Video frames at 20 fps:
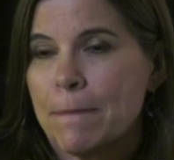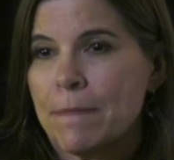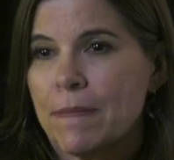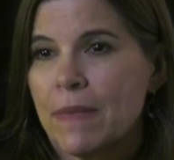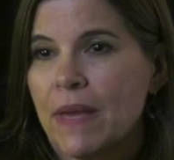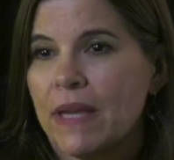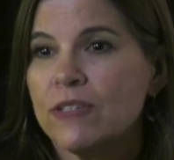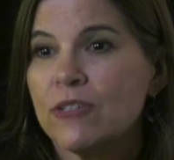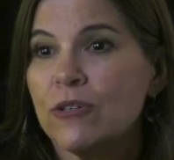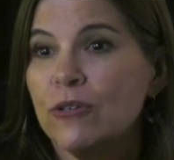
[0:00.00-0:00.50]

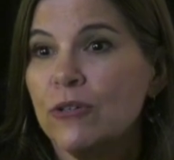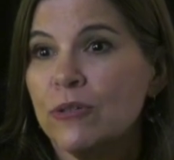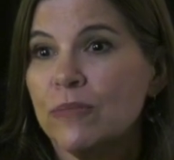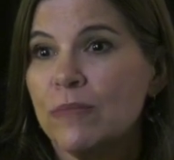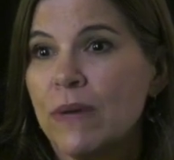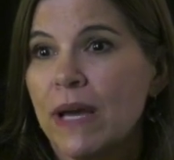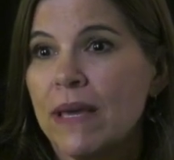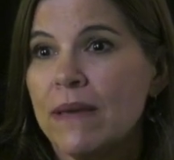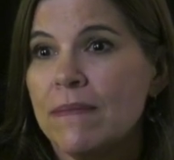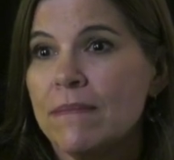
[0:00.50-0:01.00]
I told
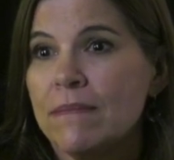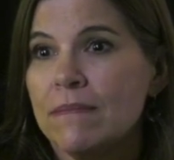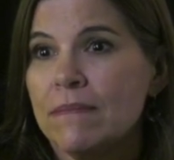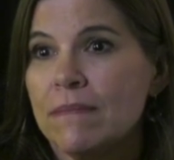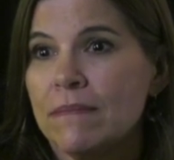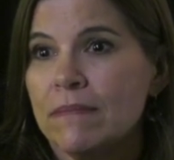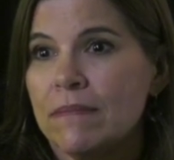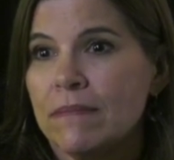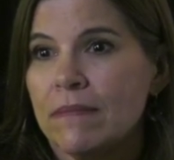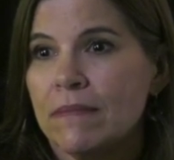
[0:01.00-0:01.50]

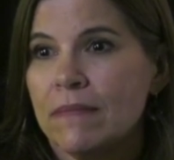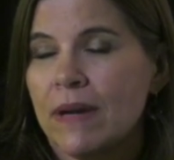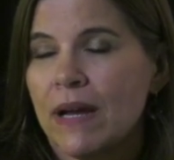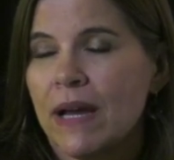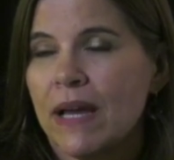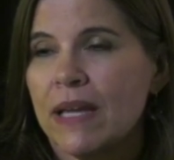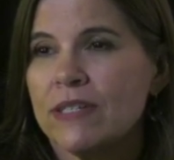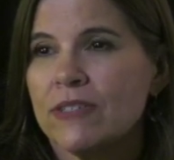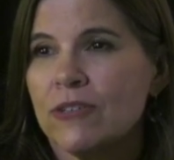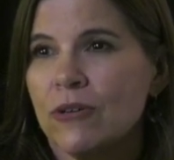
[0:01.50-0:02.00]

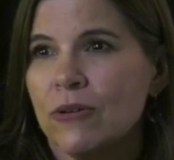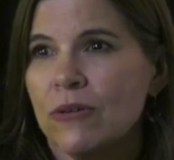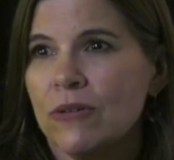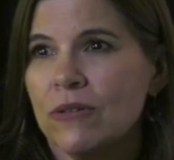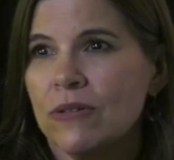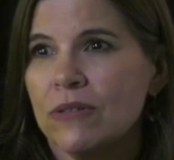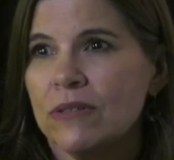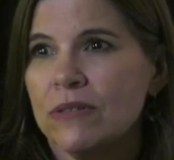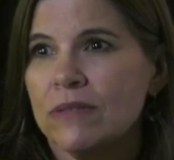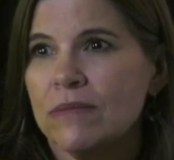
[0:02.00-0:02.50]

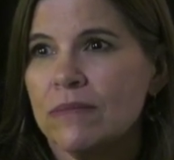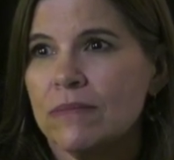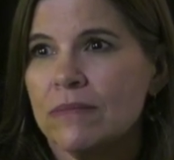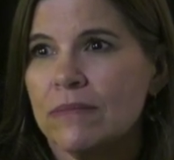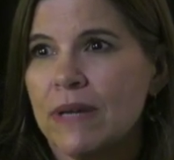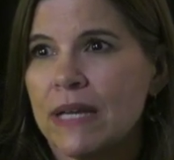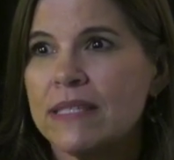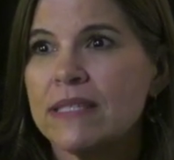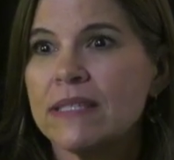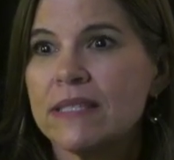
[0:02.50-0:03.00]

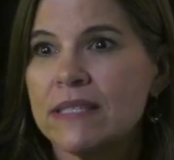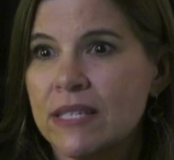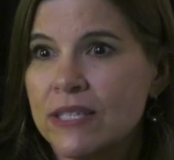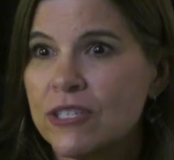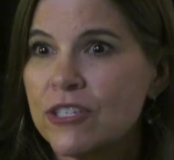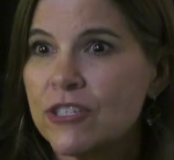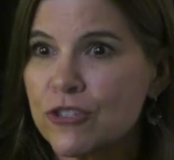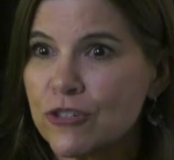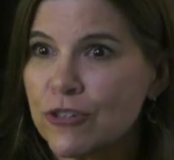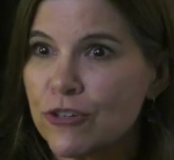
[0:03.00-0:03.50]
my
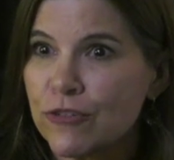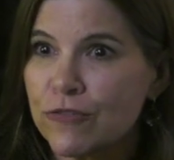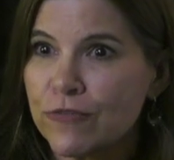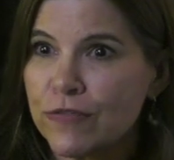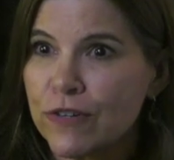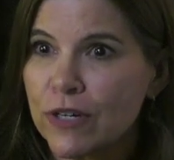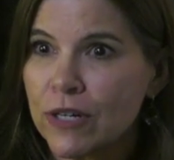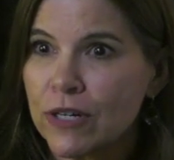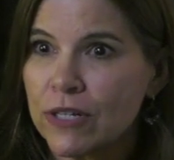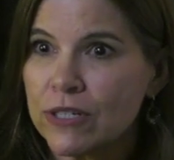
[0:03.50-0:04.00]
sister
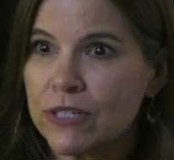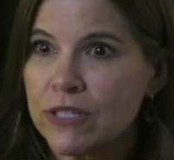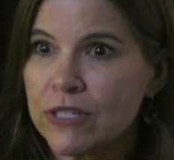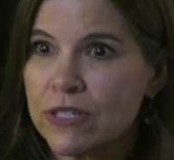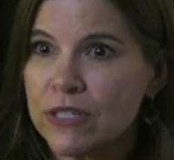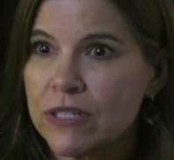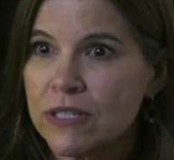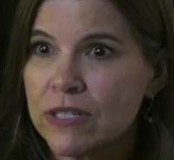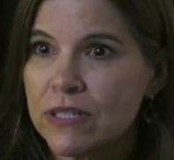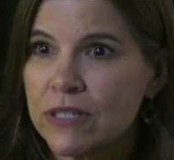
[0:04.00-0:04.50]

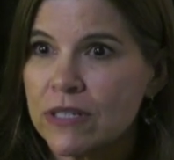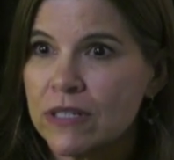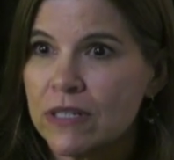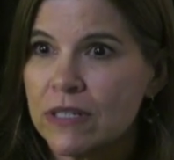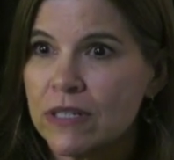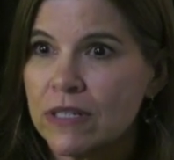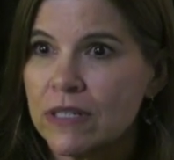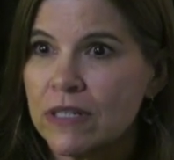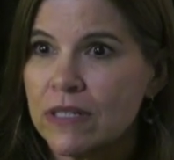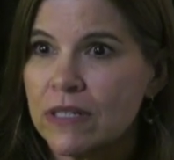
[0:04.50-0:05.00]
first,
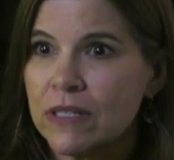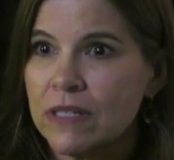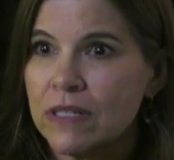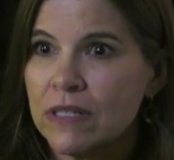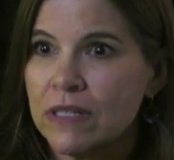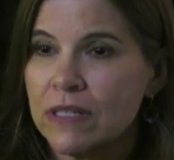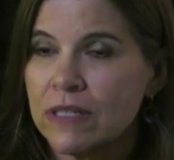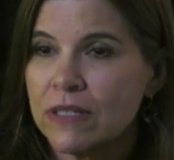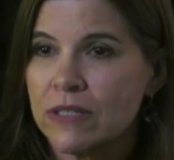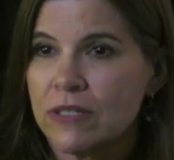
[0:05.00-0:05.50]

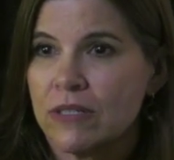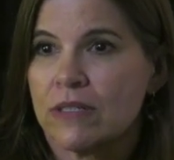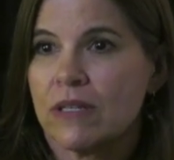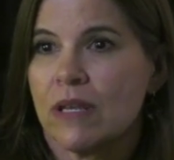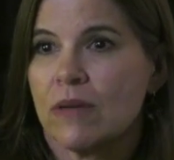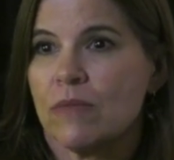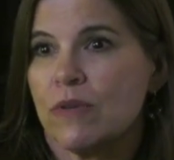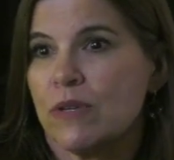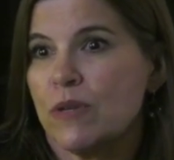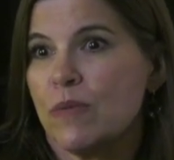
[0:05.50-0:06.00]
and she's
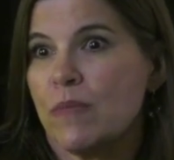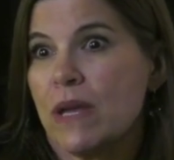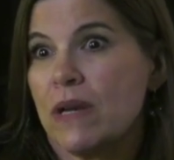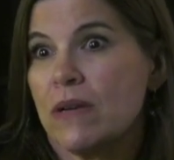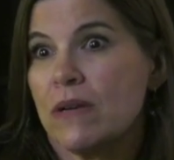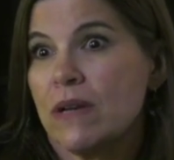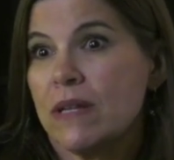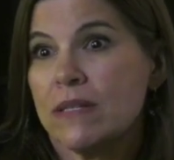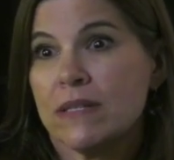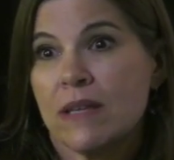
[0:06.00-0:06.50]
like, well, you
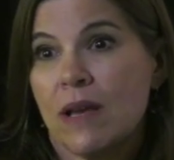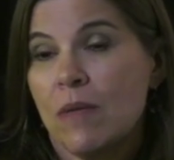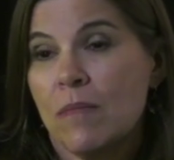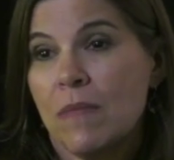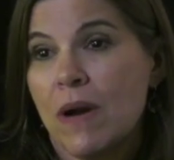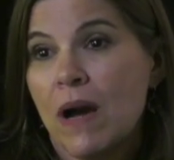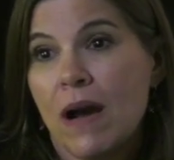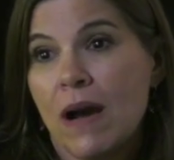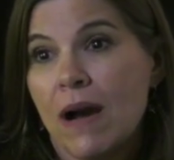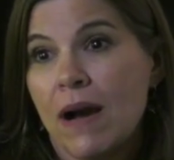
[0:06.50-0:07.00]
better not tell
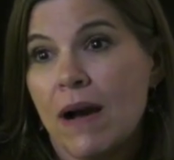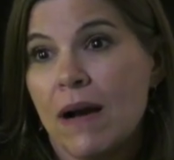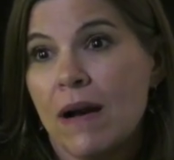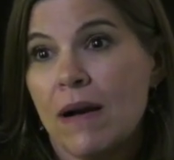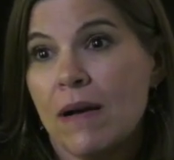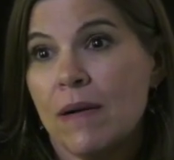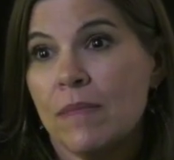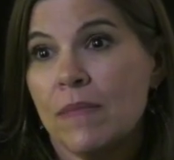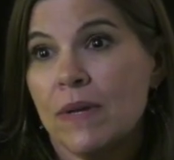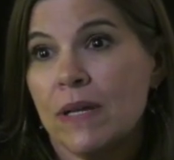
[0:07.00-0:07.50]

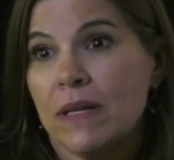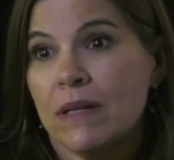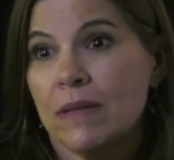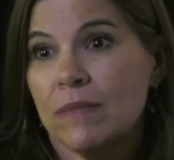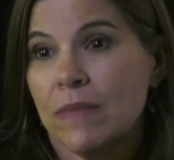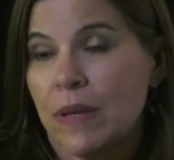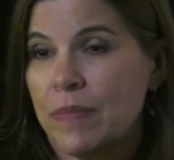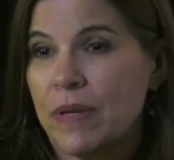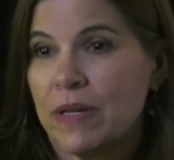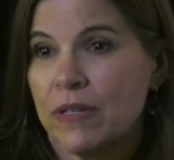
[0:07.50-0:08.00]
Mom.
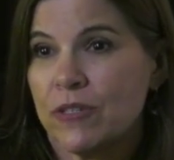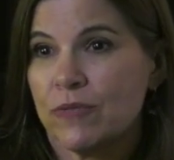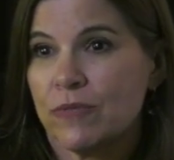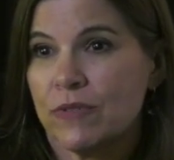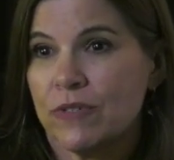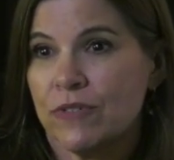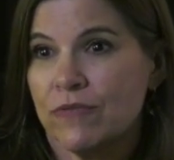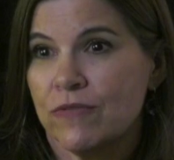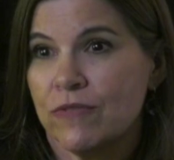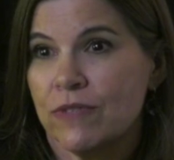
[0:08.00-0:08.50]
My parents
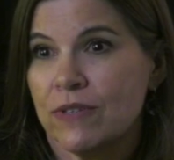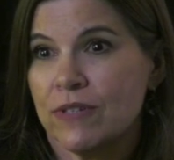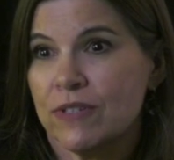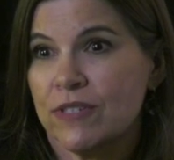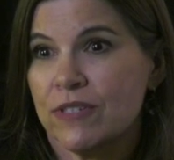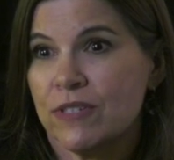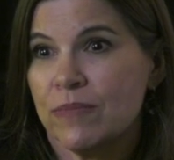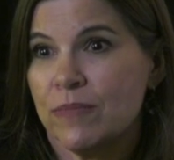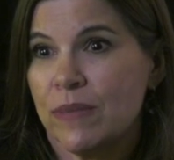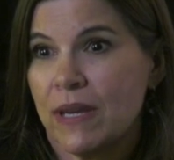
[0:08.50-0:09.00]
were
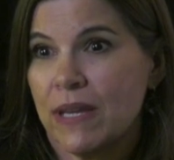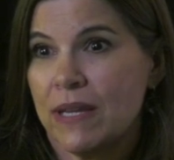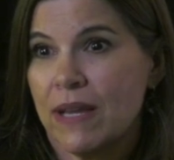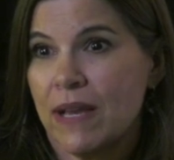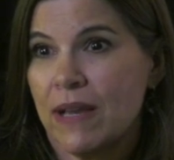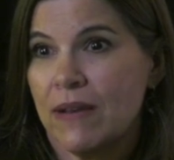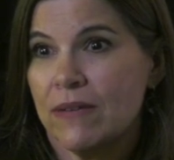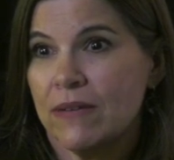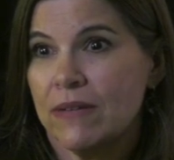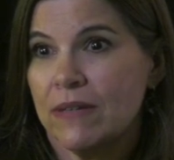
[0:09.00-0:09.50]
divorced by
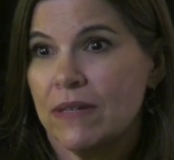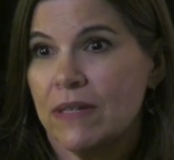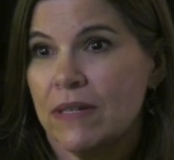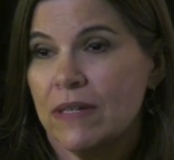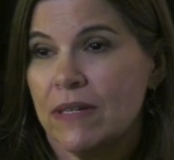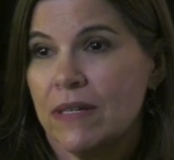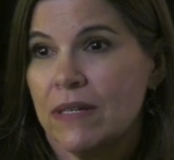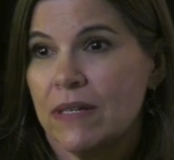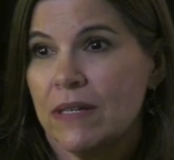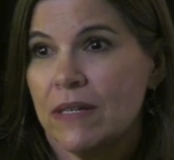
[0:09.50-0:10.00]
now.
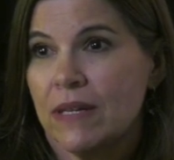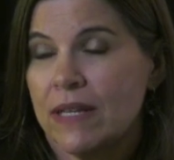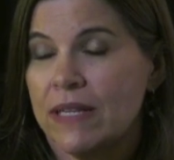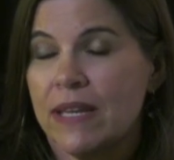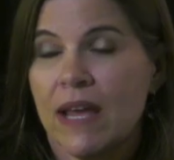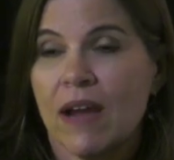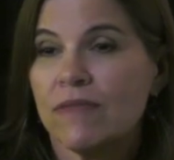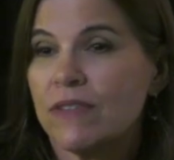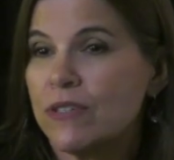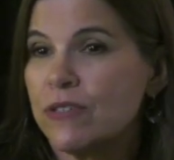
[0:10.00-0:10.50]
I
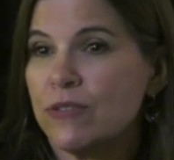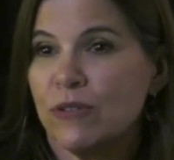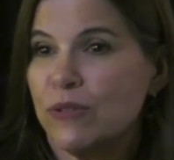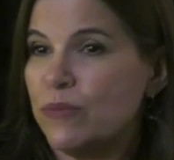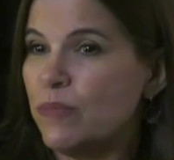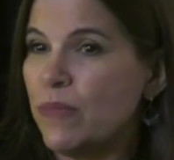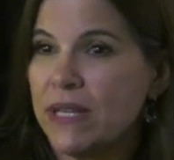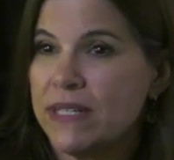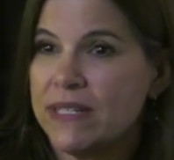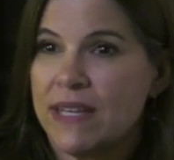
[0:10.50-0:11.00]
never
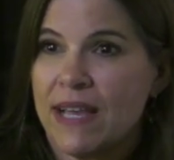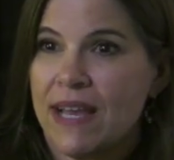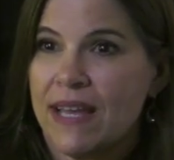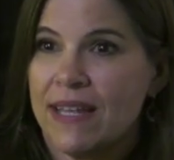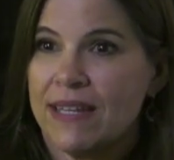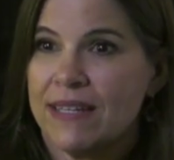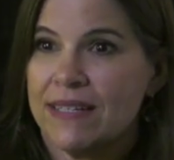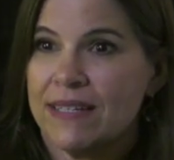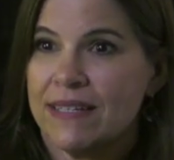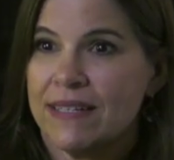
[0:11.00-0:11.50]
told my
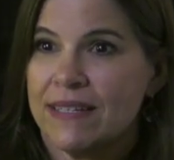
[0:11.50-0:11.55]
dad.